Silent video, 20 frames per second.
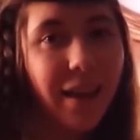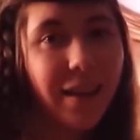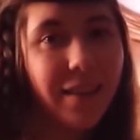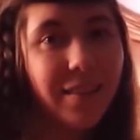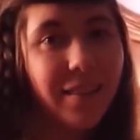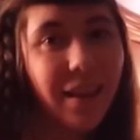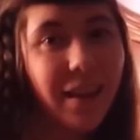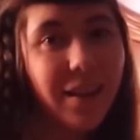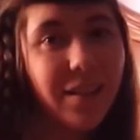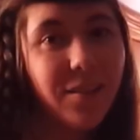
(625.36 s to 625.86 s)

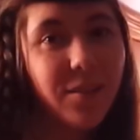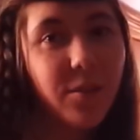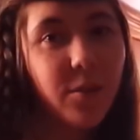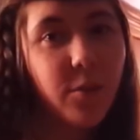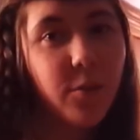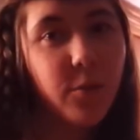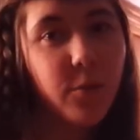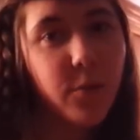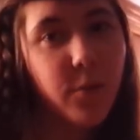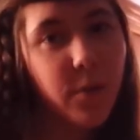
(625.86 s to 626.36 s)
and that is
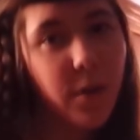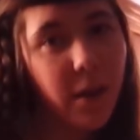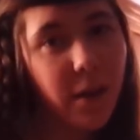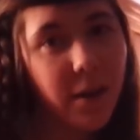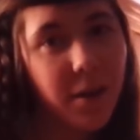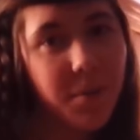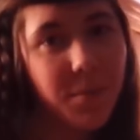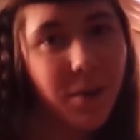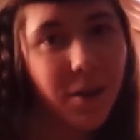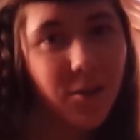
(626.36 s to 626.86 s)

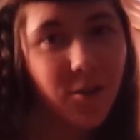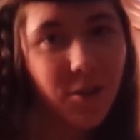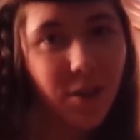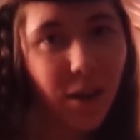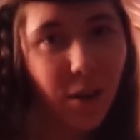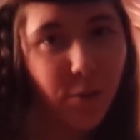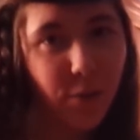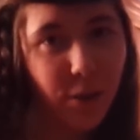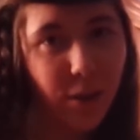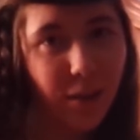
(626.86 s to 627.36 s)
very much an
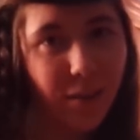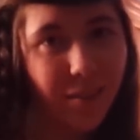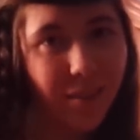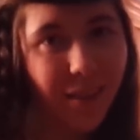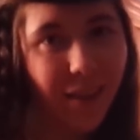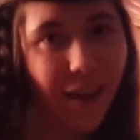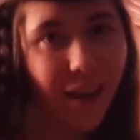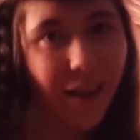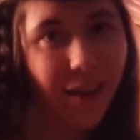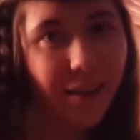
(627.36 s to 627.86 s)

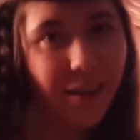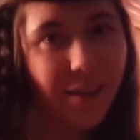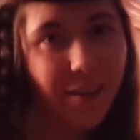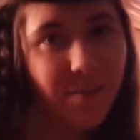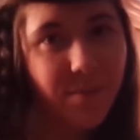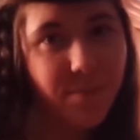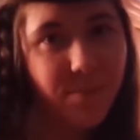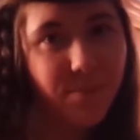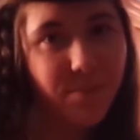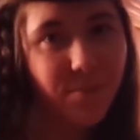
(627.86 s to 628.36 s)
aphrodisiac.
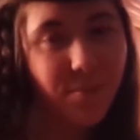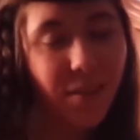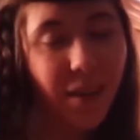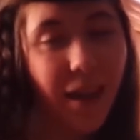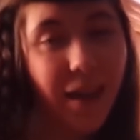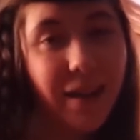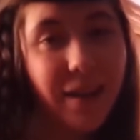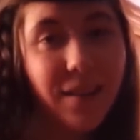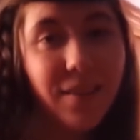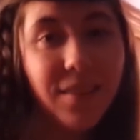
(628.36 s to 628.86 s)

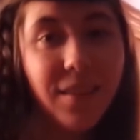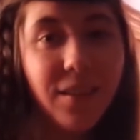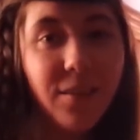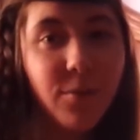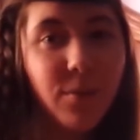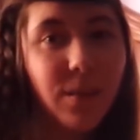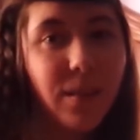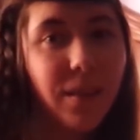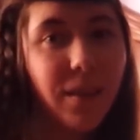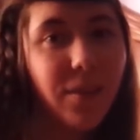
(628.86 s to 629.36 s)

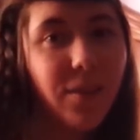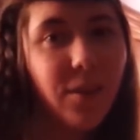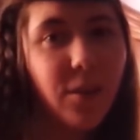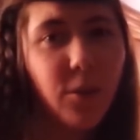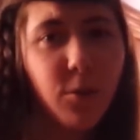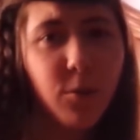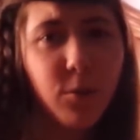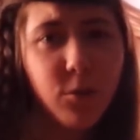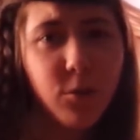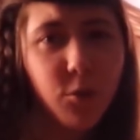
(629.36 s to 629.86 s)
Anything really that
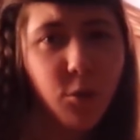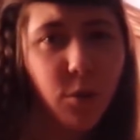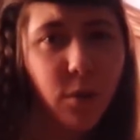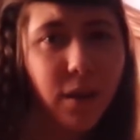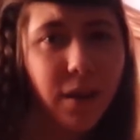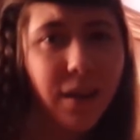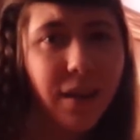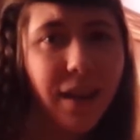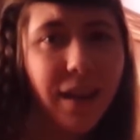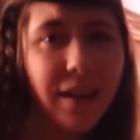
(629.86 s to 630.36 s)
you
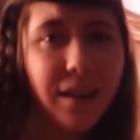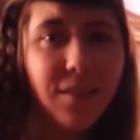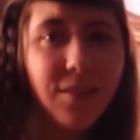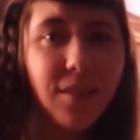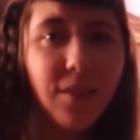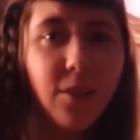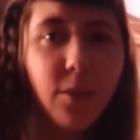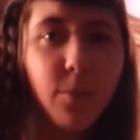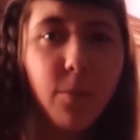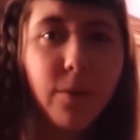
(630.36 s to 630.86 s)
enjoy,
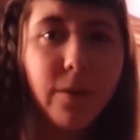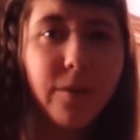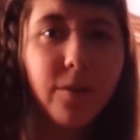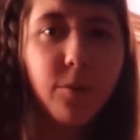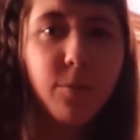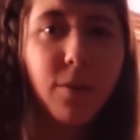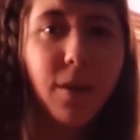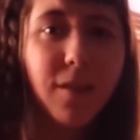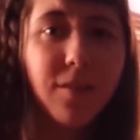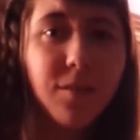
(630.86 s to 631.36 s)
anything that
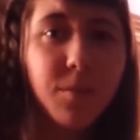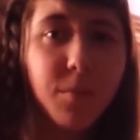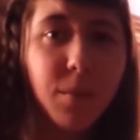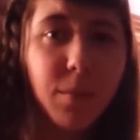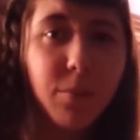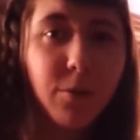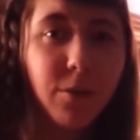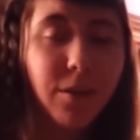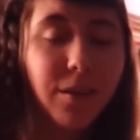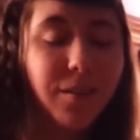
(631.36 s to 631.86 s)
brings pleasant
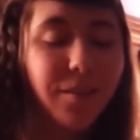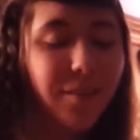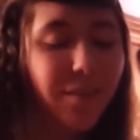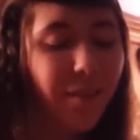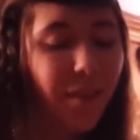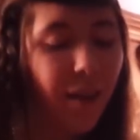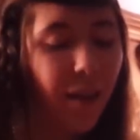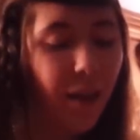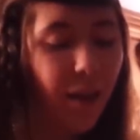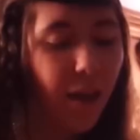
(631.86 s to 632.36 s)
memories.
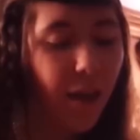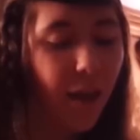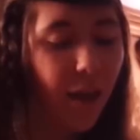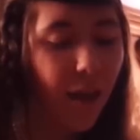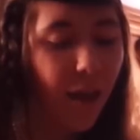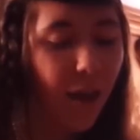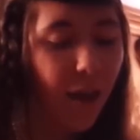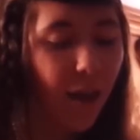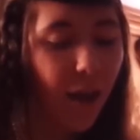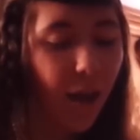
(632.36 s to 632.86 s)

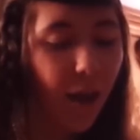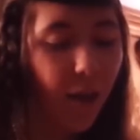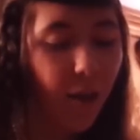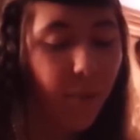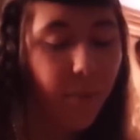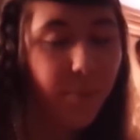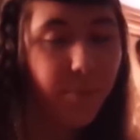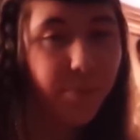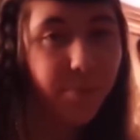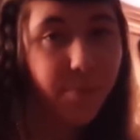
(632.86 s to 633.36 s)

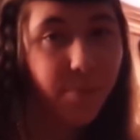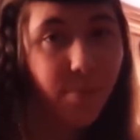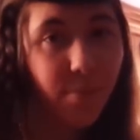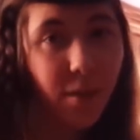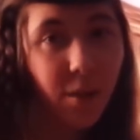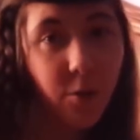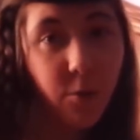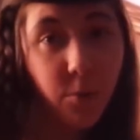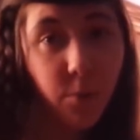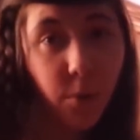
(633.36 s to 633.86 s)
Um,
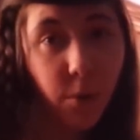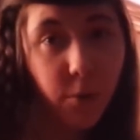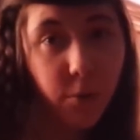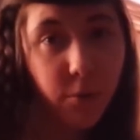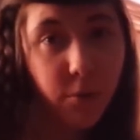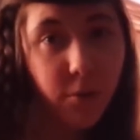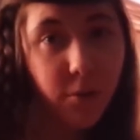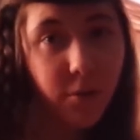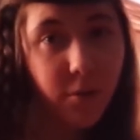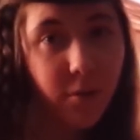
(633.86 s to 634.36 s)

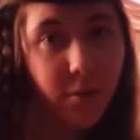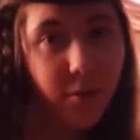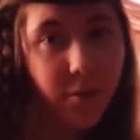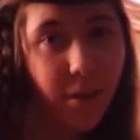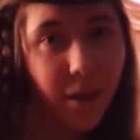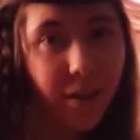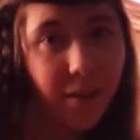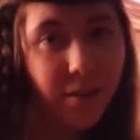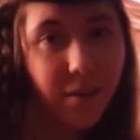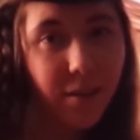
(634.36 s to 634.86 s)
rose
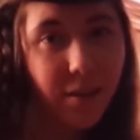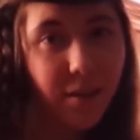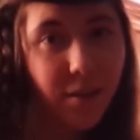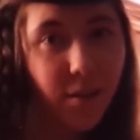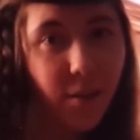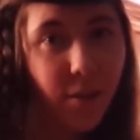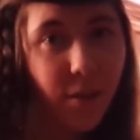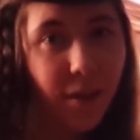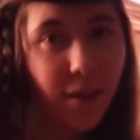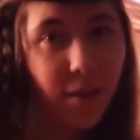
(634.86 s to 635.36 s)
scented
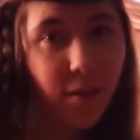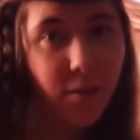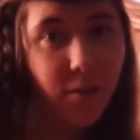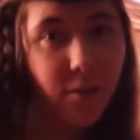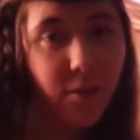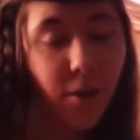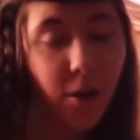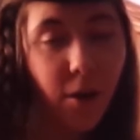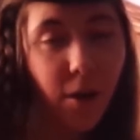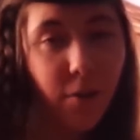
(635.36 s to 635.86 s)

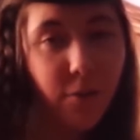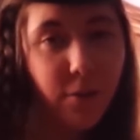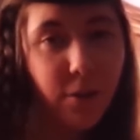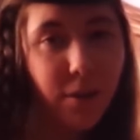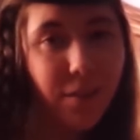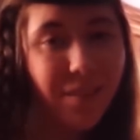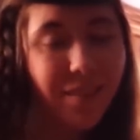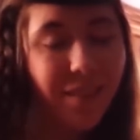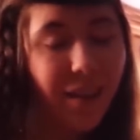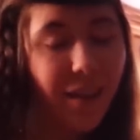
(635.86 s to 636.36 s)
things are
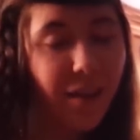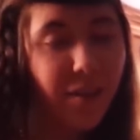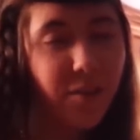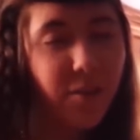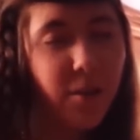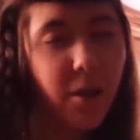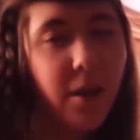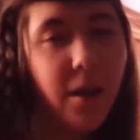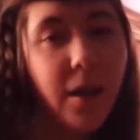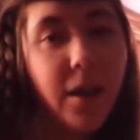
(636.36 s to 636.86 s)

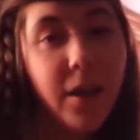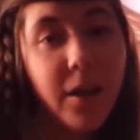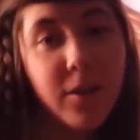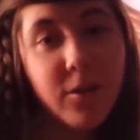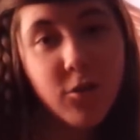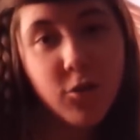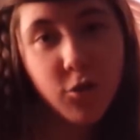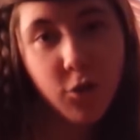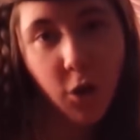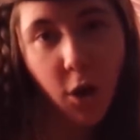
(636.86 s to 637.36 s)
aphrodisiacs.
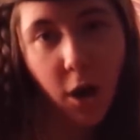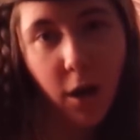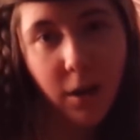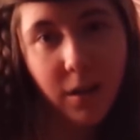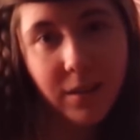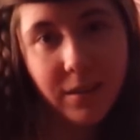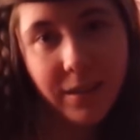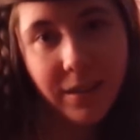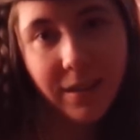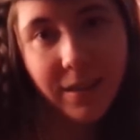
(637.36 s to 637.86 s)

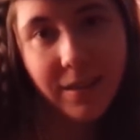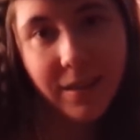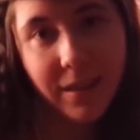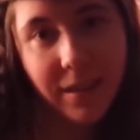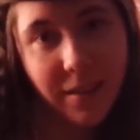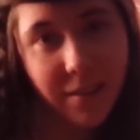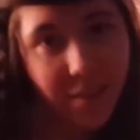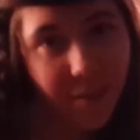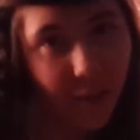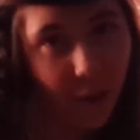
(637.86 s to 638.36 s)
Chocolate
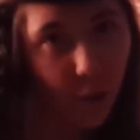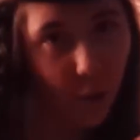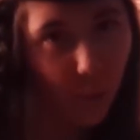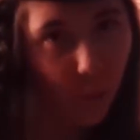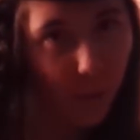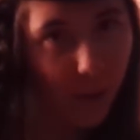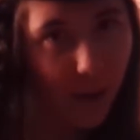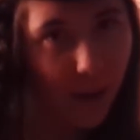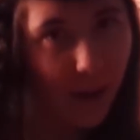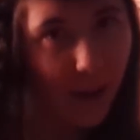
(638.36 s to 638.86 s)
is a
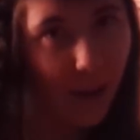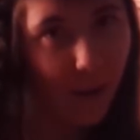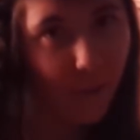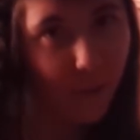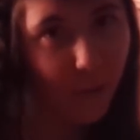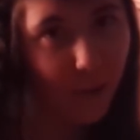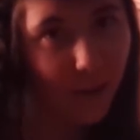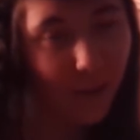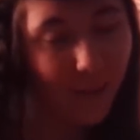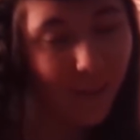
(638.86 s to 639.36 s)
great
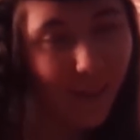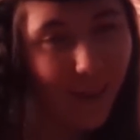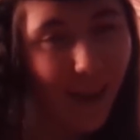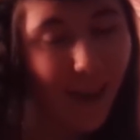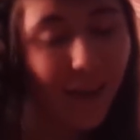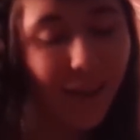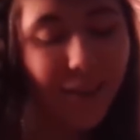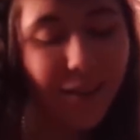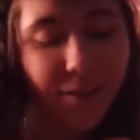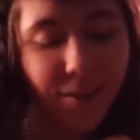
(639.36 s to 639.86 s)
aphrodisiac.